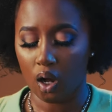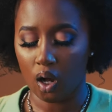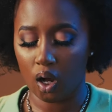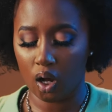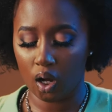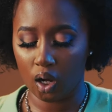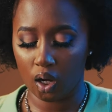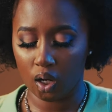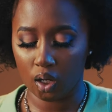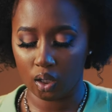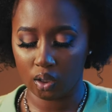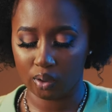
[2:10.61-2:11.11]

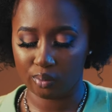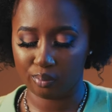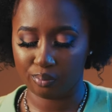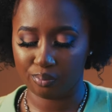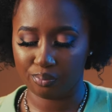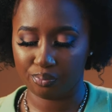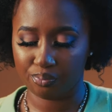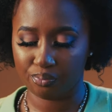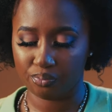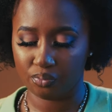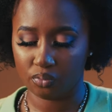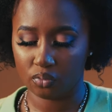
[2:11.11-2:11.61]
Um,
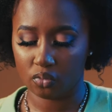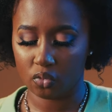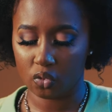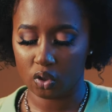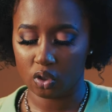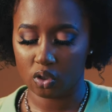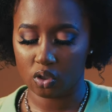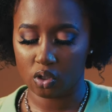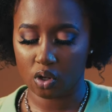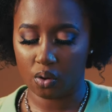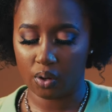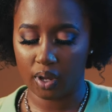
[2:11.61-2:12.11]

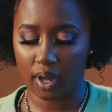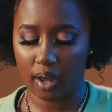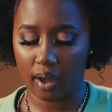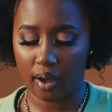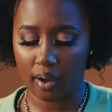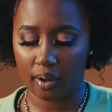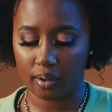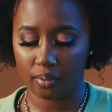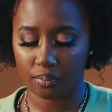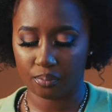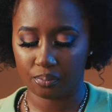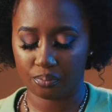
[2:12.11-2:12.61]
so
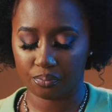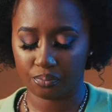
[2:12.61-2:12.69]
yeah,